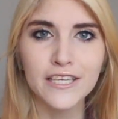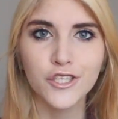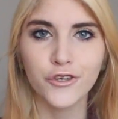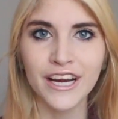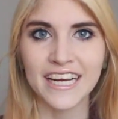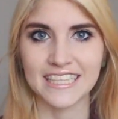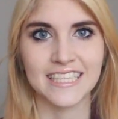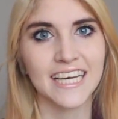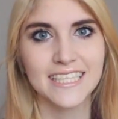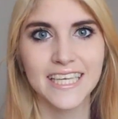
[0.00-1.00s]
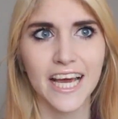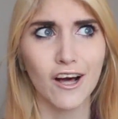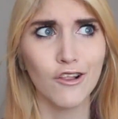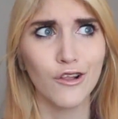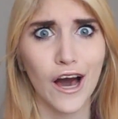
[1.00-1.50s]
enjoy making drinks. It's like
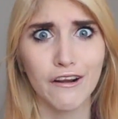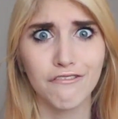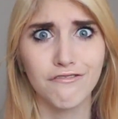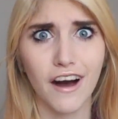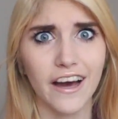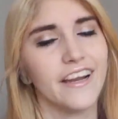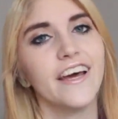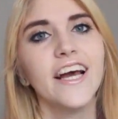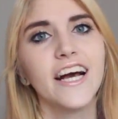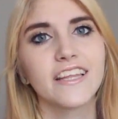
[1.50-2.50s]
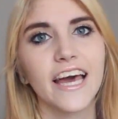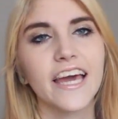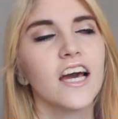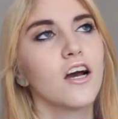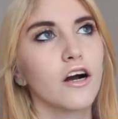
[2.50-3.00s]
a lot of fun.
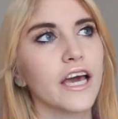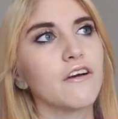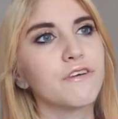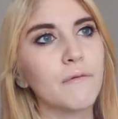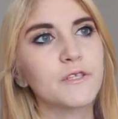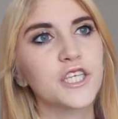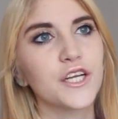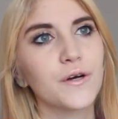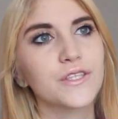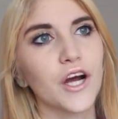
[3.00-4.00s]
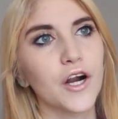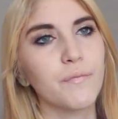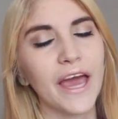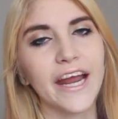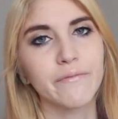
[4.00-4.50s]
Like, okay, frappuccinos are
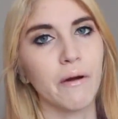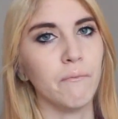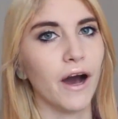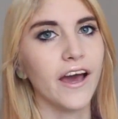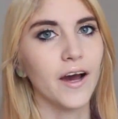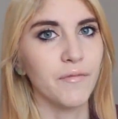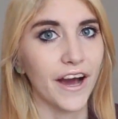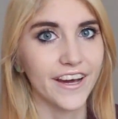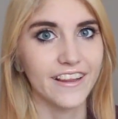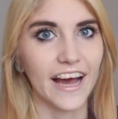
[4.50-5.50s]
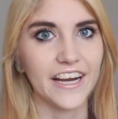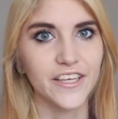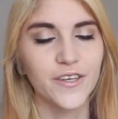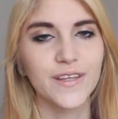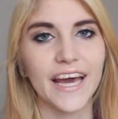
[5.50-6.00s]
a pain in my butt, I'm not gonna lie to
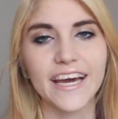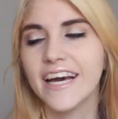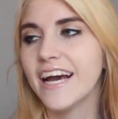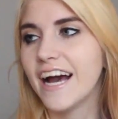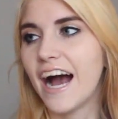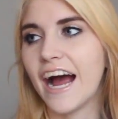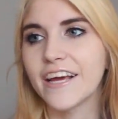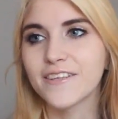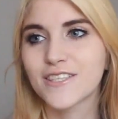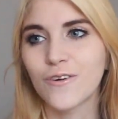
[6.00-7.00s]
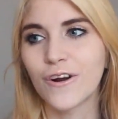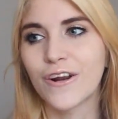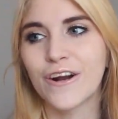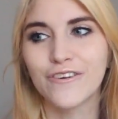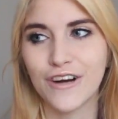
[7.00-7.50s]
you. Like, I used to
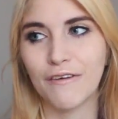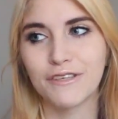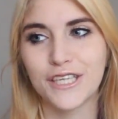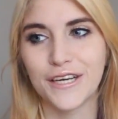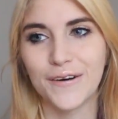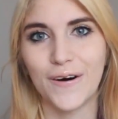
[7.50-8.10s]
order a frappuccino